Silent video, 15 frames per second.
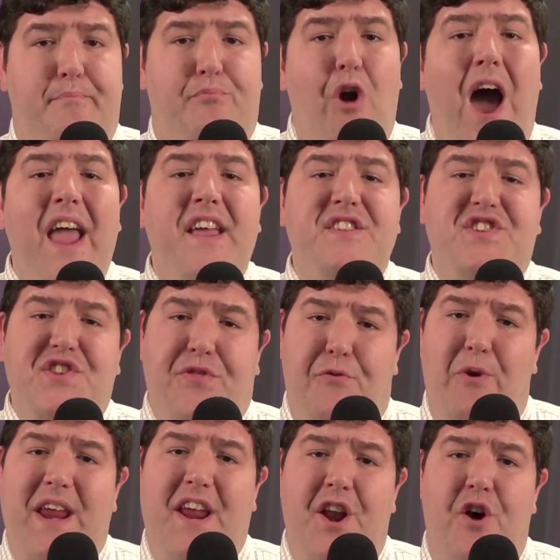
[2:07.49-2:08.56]
Bryant's
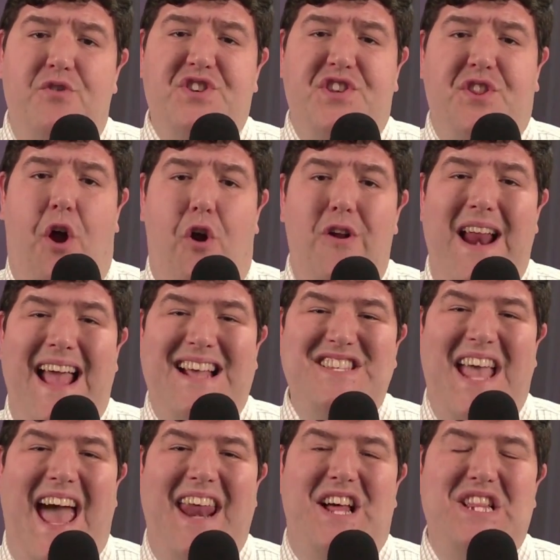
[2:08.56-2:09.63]
3-0 start has
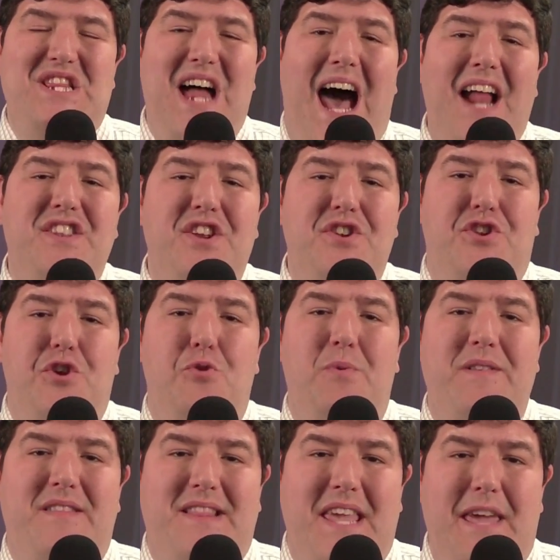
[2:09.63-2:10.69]
had a lot to do
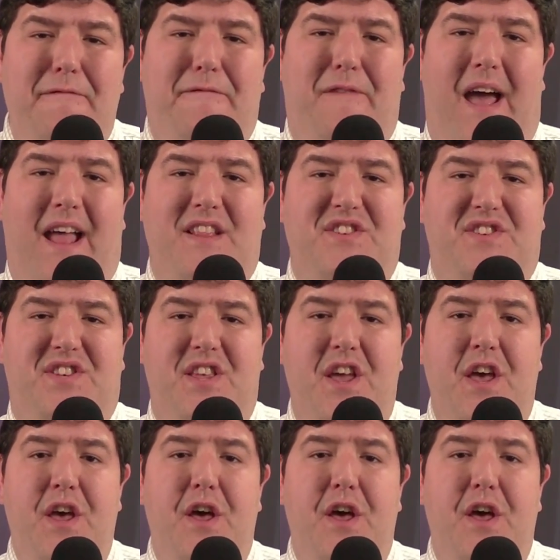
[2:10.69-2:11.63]
with defense.